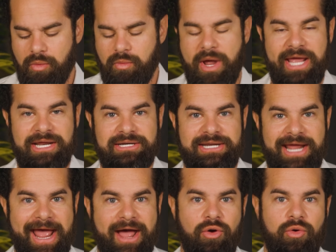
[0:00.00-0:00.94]
Write it
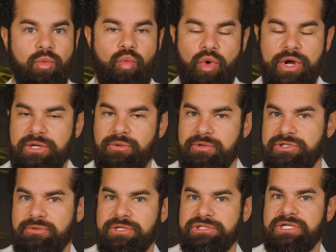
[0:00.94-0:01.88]
down what you were
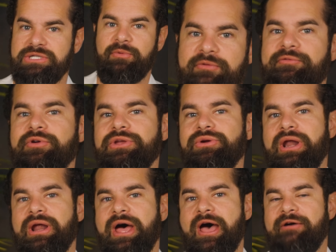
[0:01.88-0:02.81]
doing just before you got
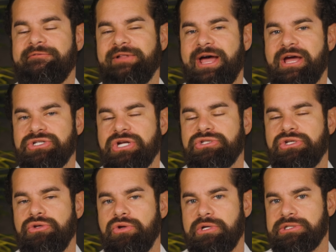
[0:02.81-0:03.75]
a hot flash so
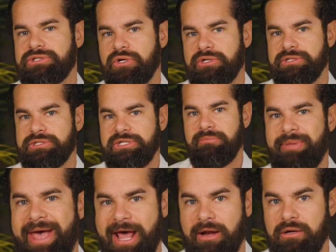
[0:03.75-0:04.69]
you can start to see
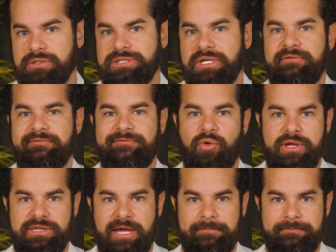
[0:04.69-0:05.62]
patterns and
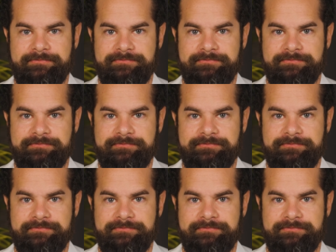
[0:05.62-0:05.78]
avoid them.